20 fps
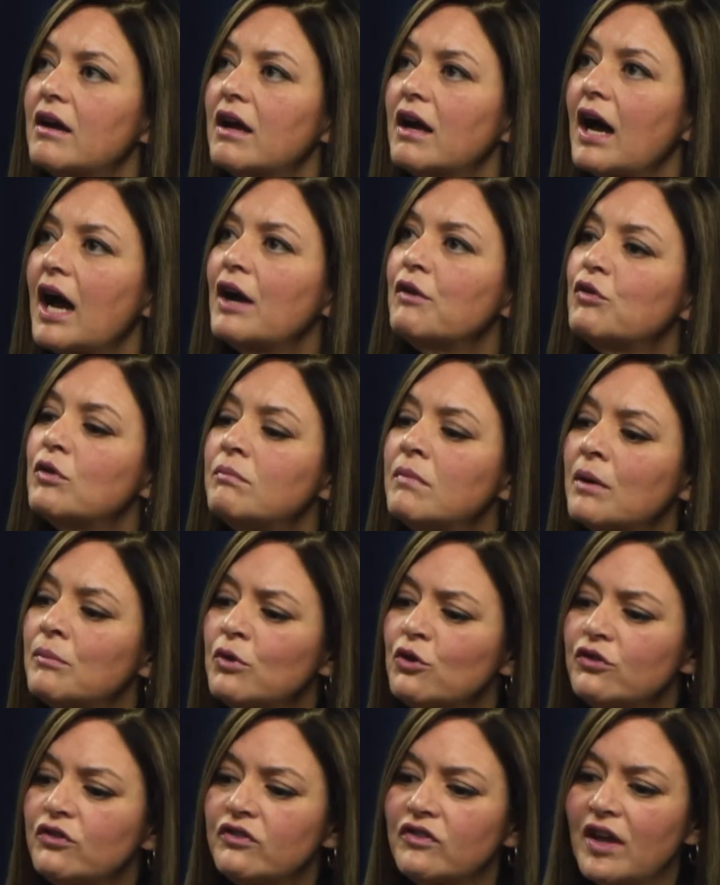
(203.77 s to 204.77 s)
I
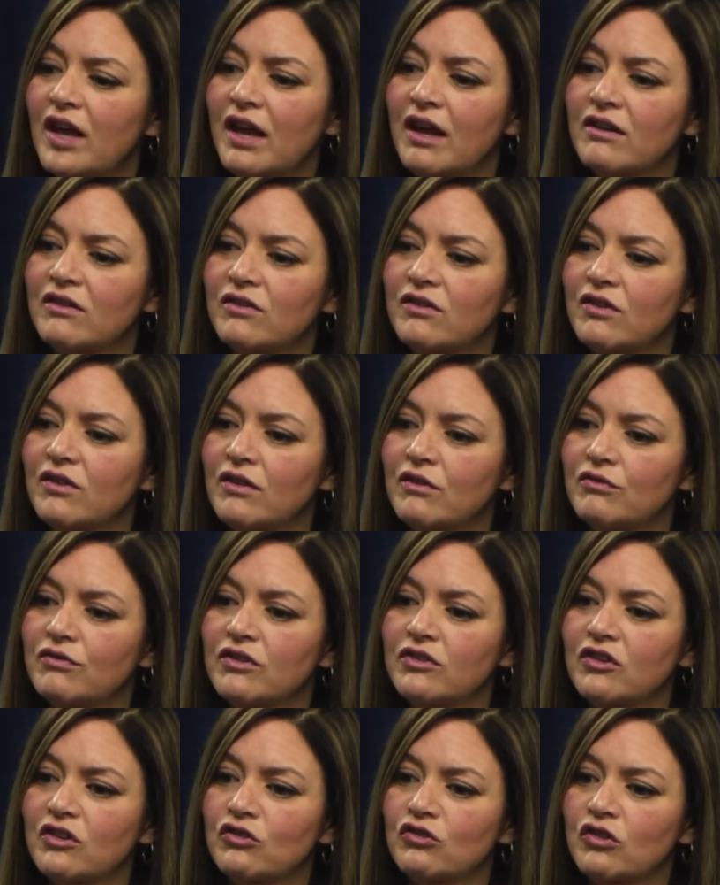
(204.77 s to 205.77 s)
remember saying to the
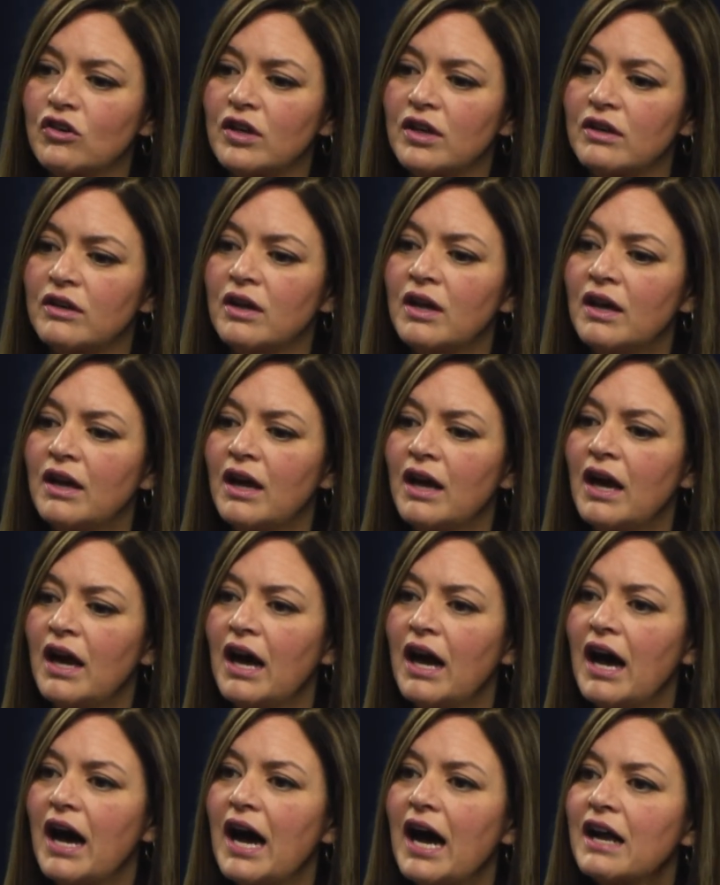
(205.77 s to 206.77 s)
physician,
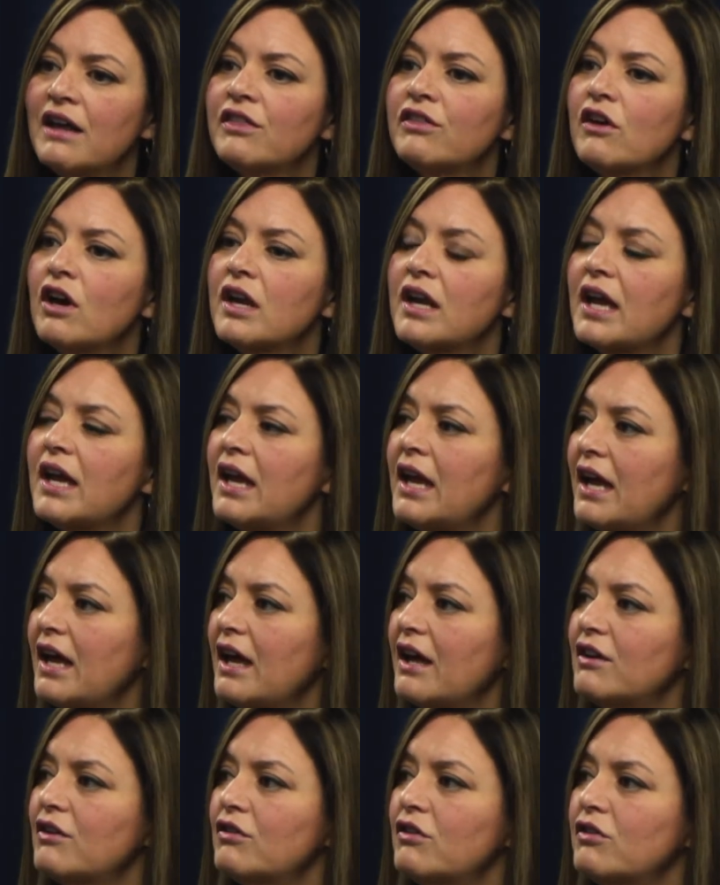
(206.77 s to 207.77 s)
I thought I
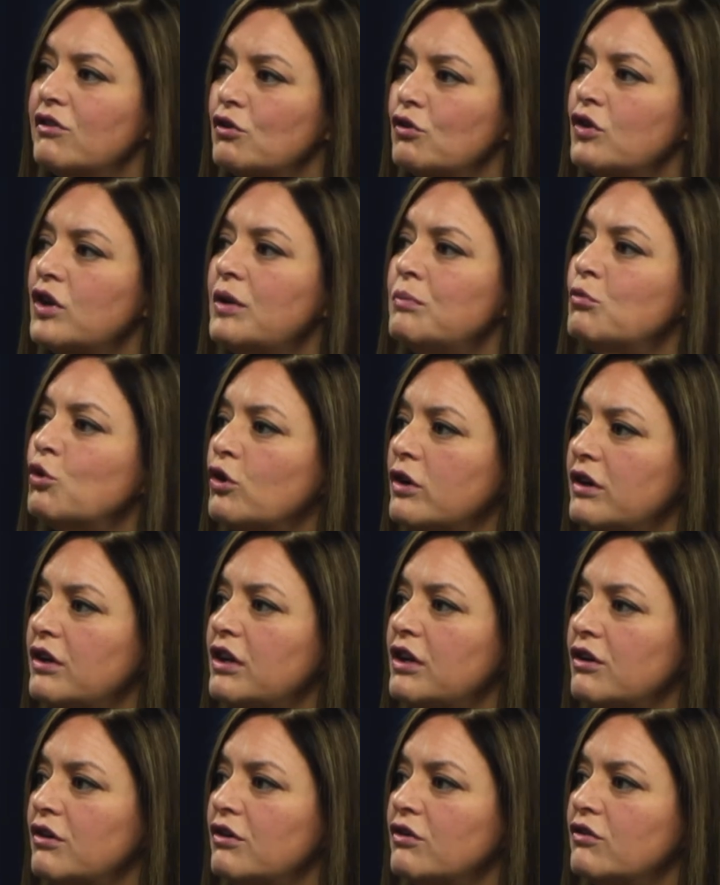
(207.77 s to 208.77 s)
had 30 more
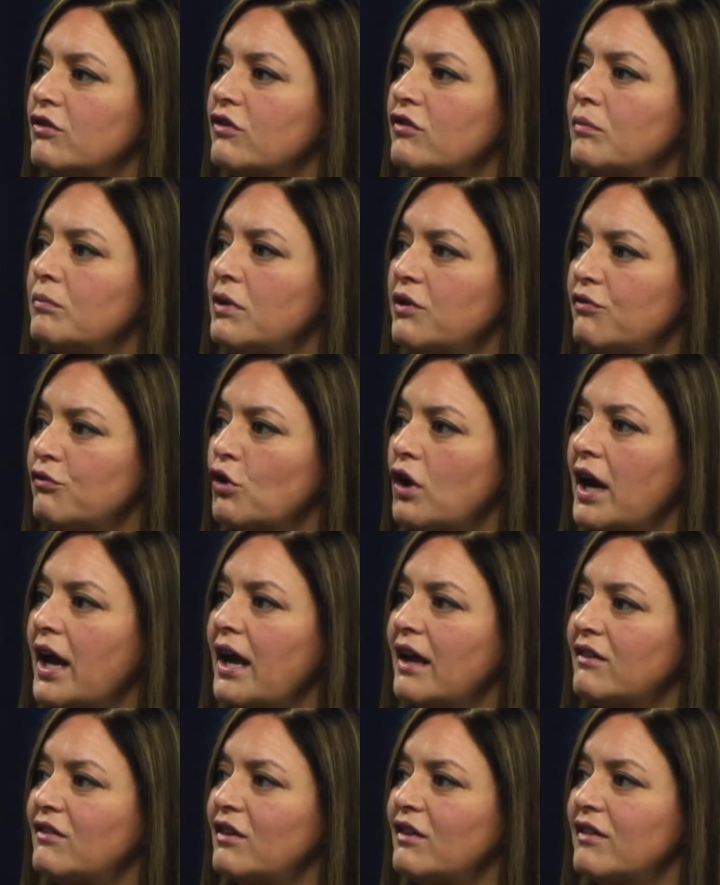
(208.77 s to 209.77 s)
years before I
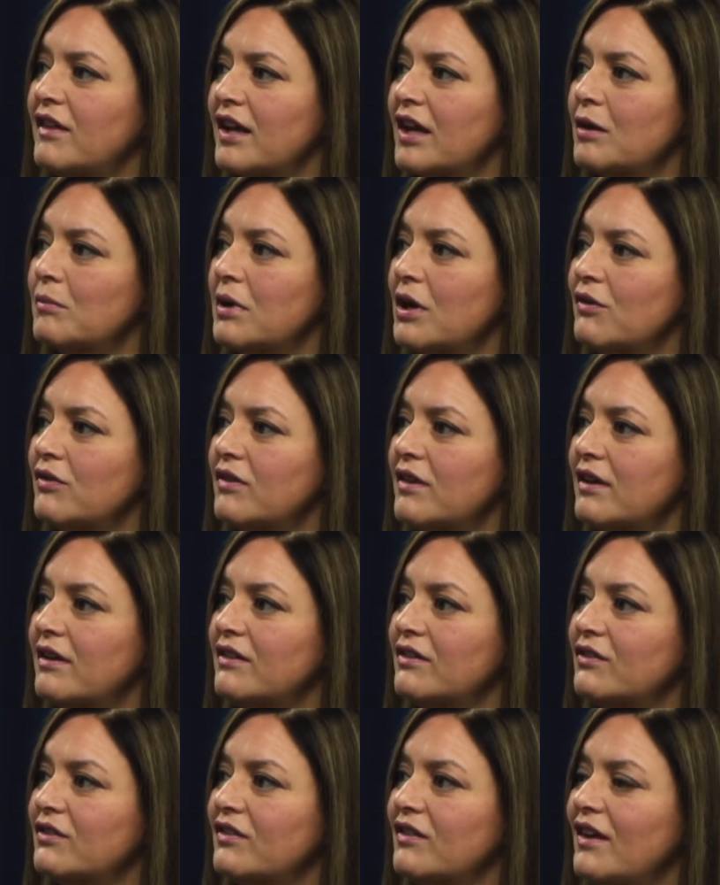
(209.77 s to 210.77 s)
had to think about
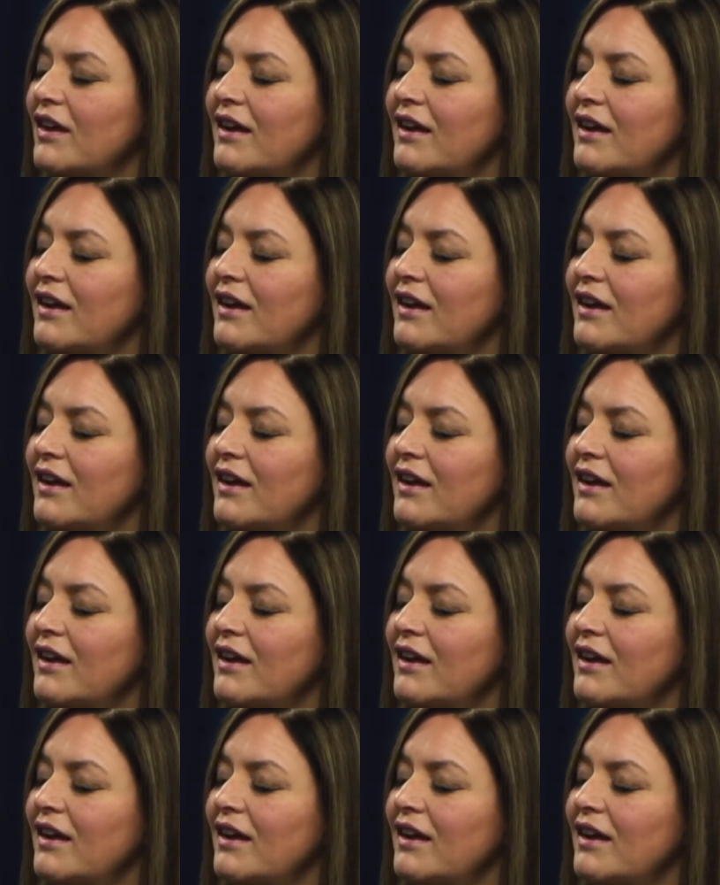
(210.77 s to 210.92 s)
this.